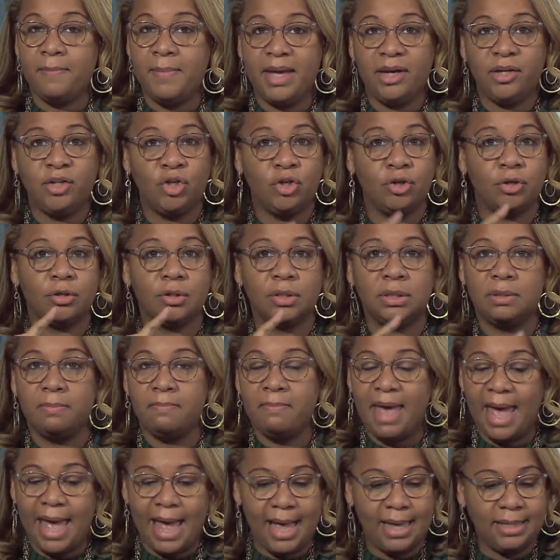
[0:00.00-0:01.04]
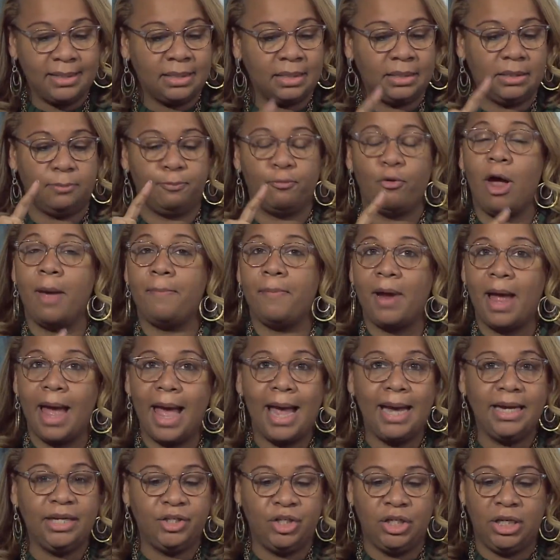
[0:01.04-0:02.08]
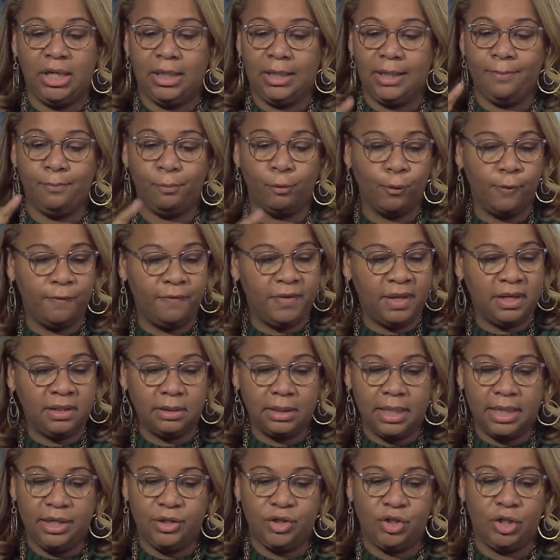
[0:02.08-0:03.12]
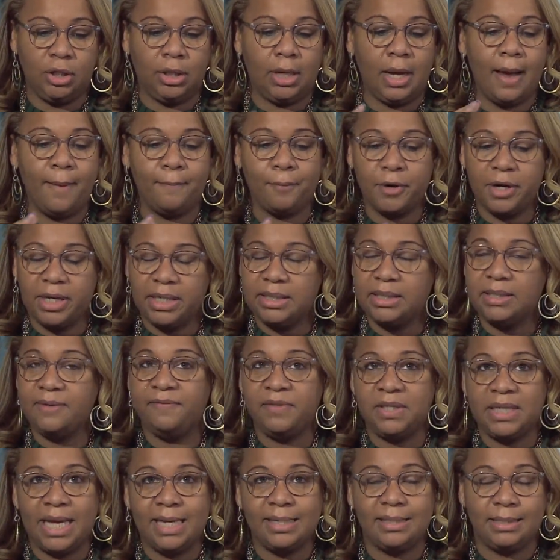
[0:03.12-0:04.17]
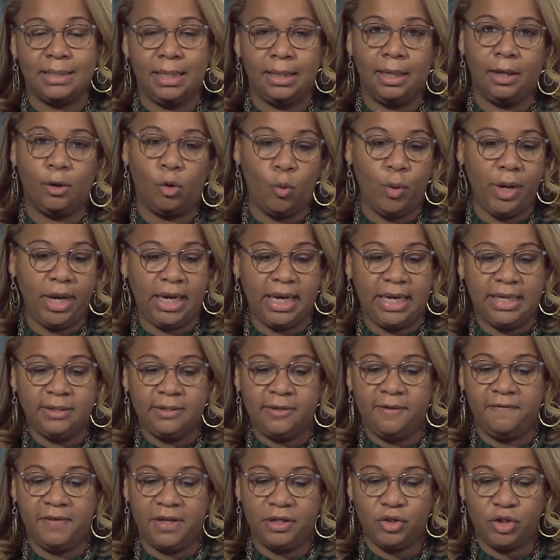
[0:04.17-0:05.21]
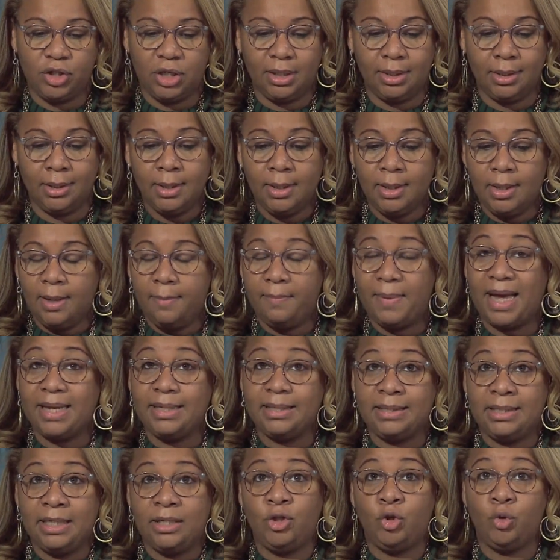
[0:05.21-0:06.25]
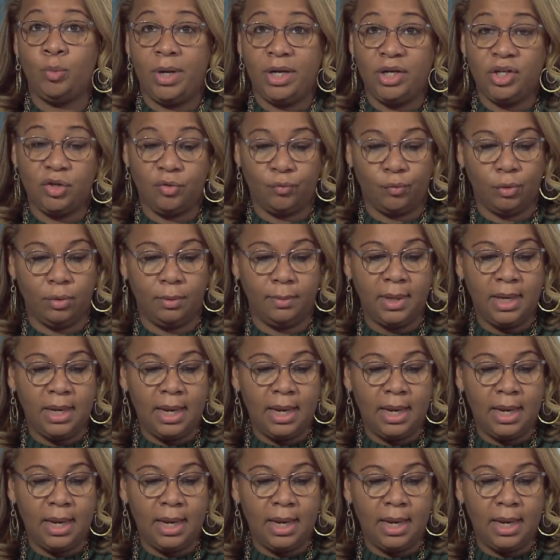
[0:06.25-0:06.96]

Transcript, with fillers: measures masks, proper hygiene, improved ventilation, comprehensive testing, and quick intervention by the Situation Room.